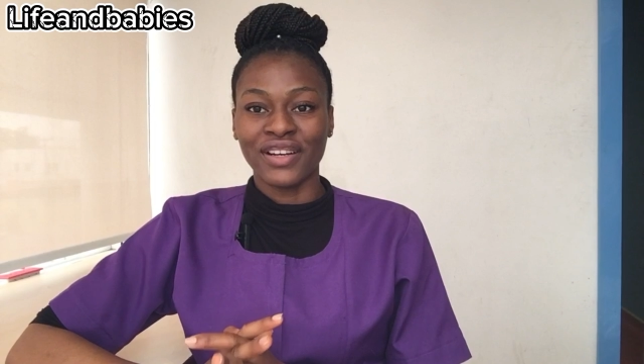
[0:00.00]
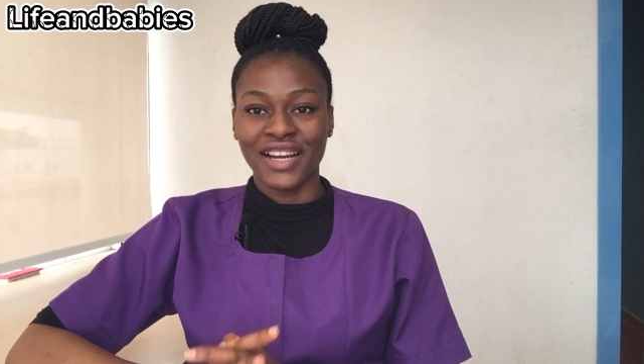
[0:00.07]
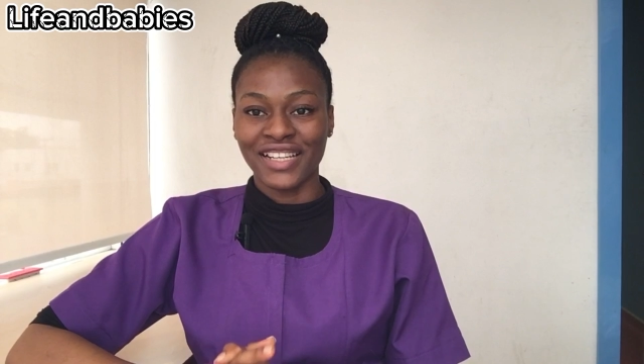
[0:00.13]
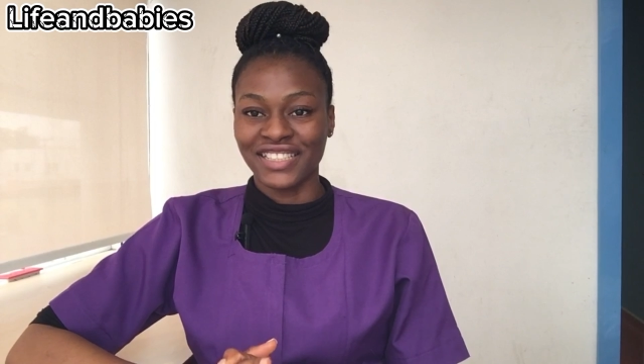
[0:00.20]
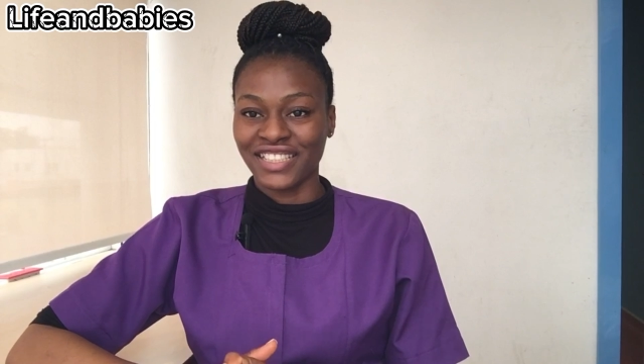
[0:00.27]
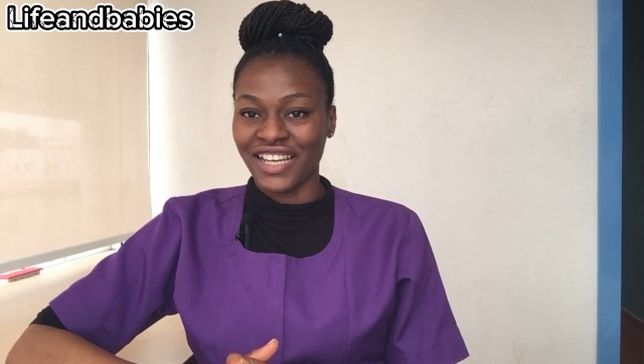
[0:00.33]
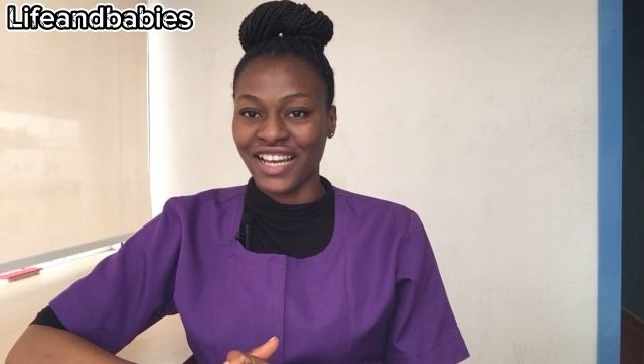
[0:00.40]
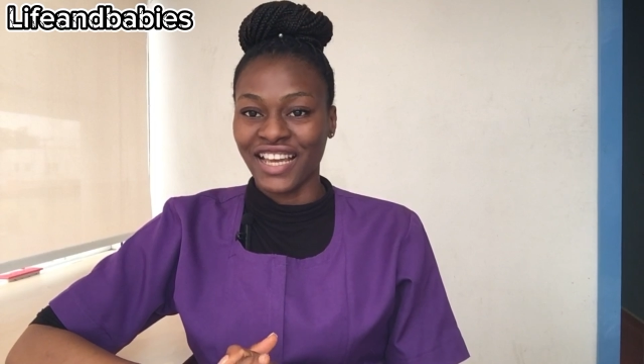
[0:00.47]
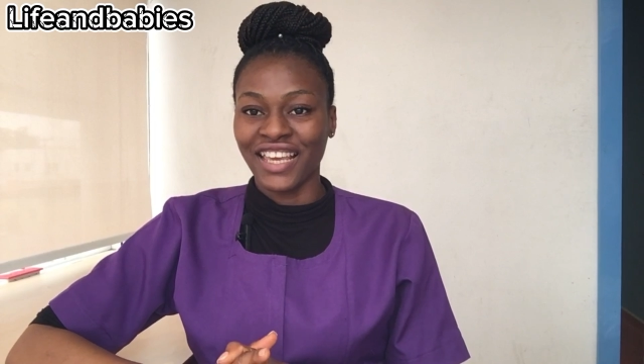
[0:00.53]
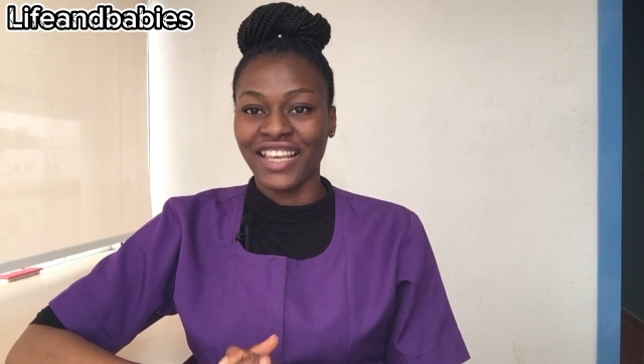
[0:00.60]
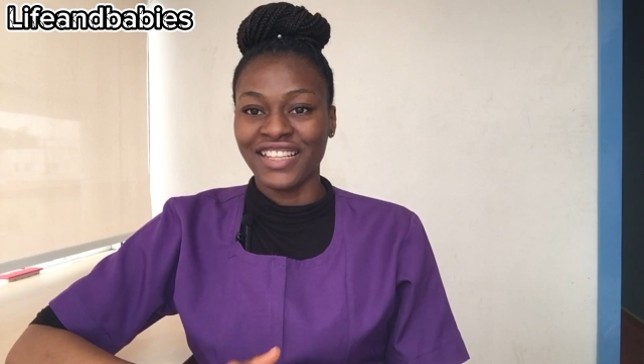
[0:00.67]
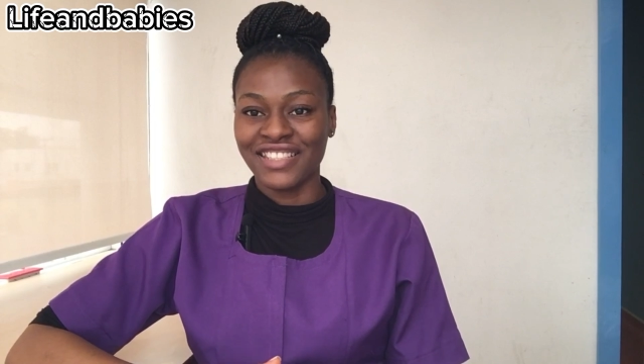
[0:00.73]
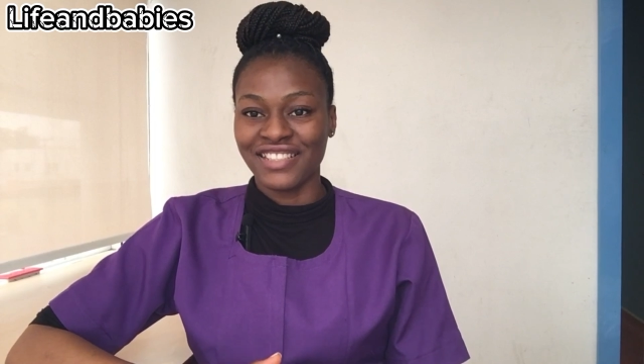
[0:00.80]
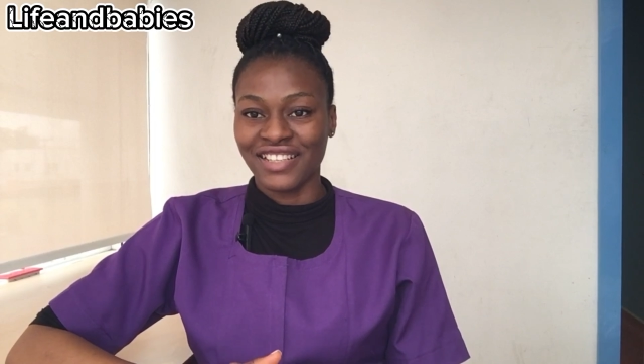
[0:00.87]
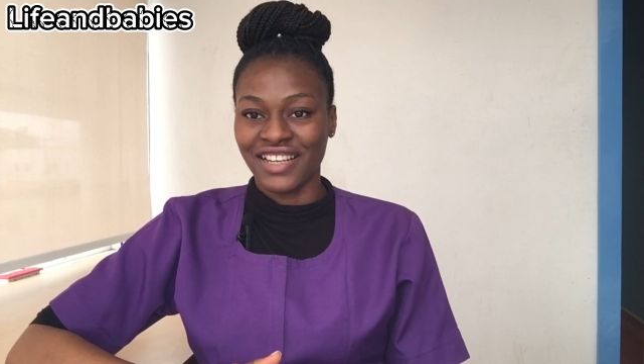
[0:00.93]
rash are
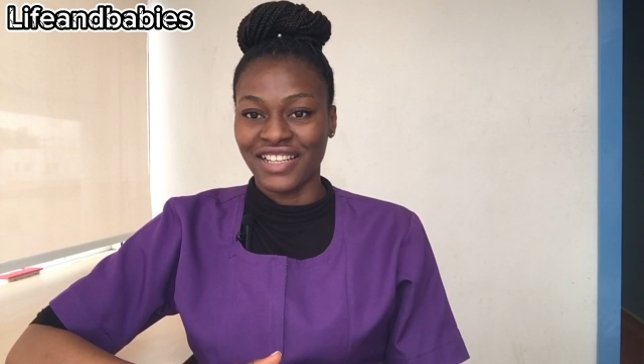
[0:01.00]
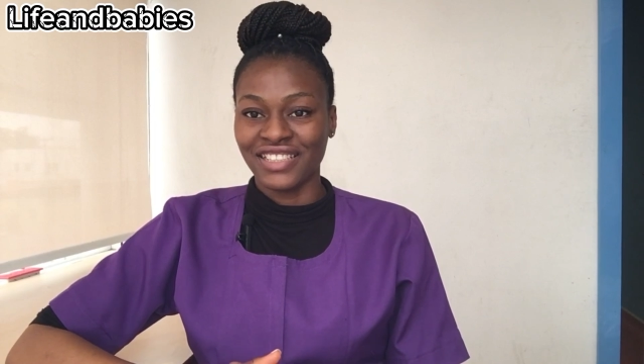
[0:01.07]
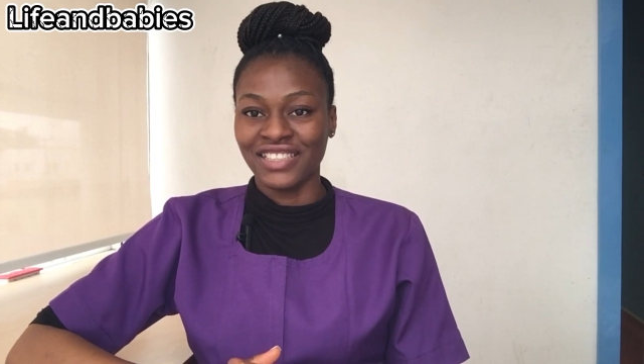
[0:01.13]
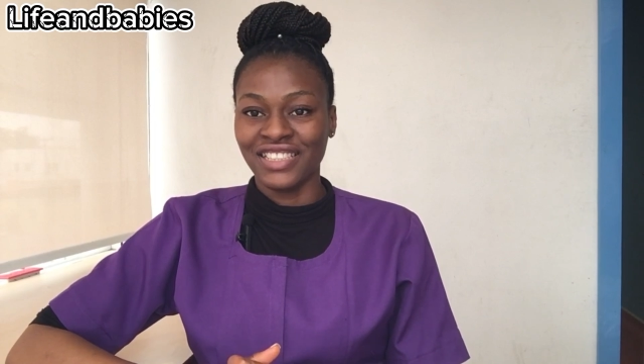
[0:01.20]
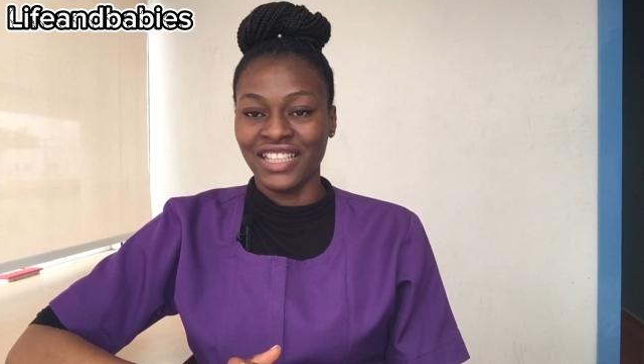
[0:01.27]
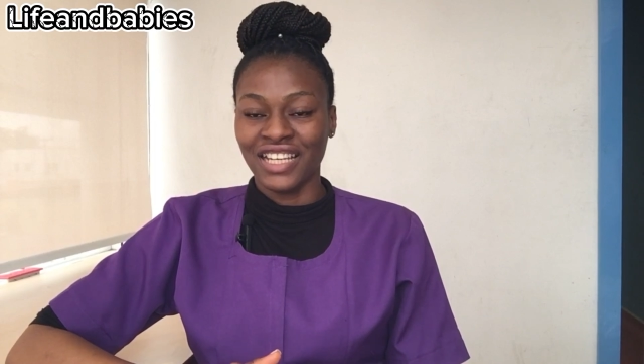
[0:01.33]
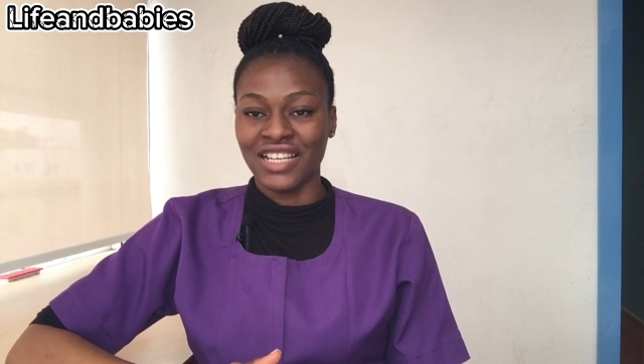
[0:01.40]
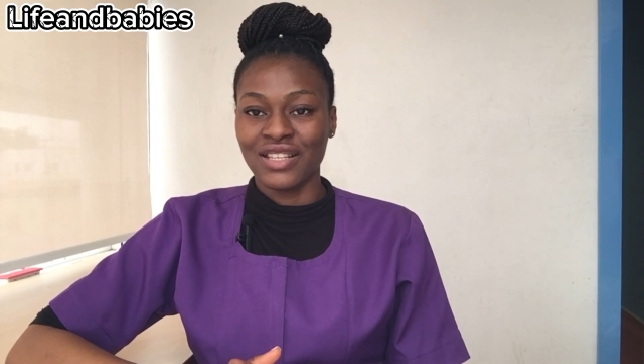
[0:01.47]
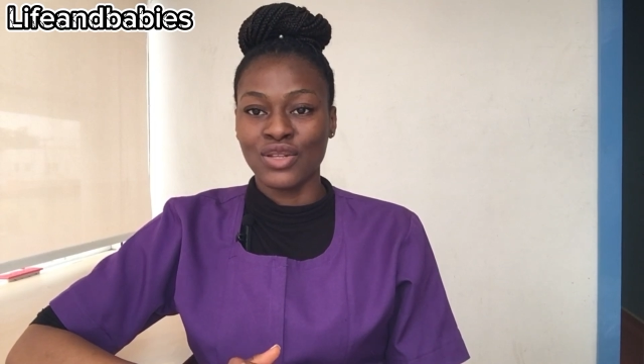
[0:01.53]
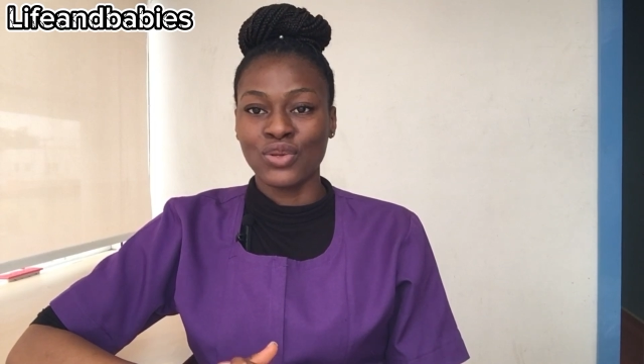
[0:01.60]
heat rash. Yes.